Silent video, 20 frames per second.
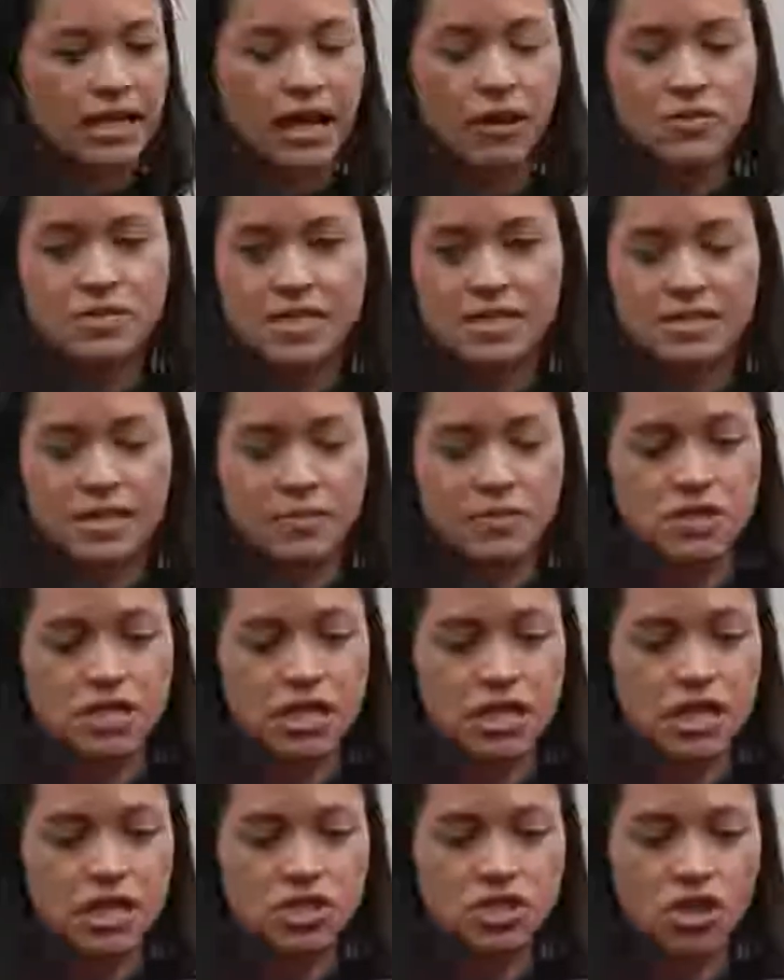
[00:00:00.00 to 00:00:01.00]
and I was
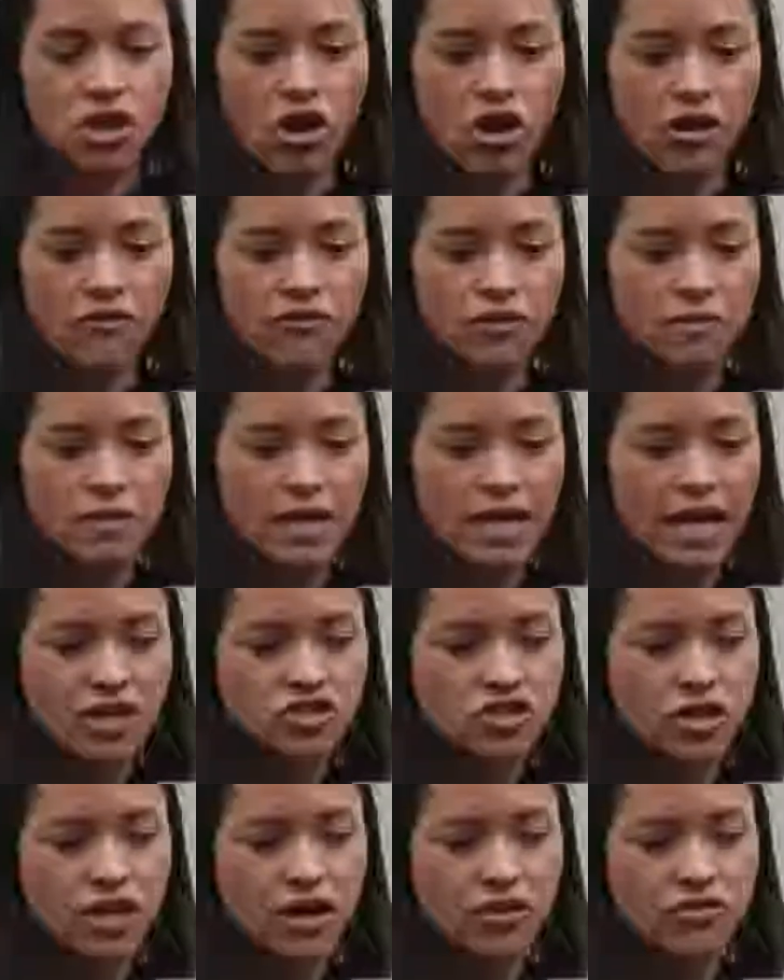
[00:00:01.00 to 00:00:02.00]
accepted into the Harvard
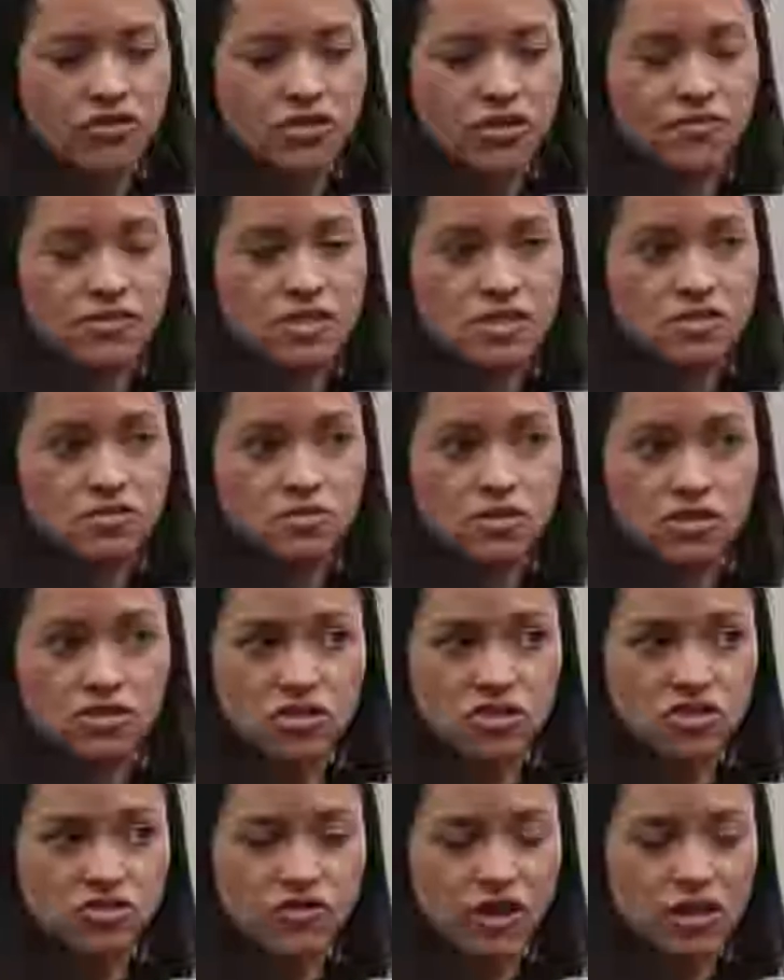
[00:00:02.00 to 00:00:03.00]
Pediatric Health Services
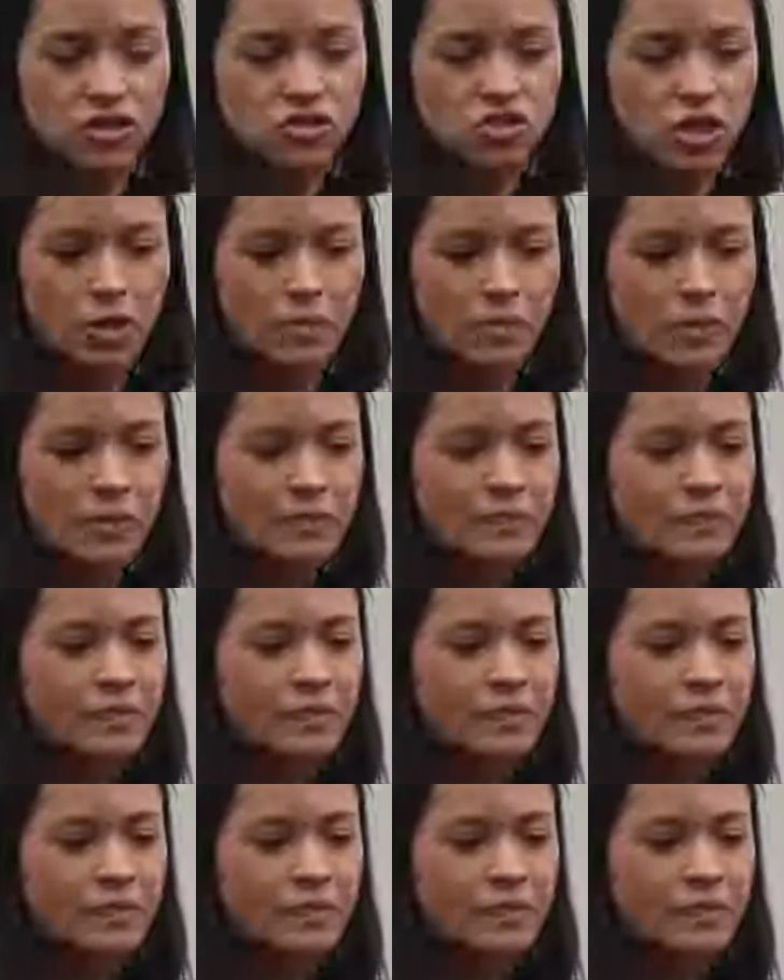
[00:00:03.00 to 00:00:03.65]
Research Fellowship.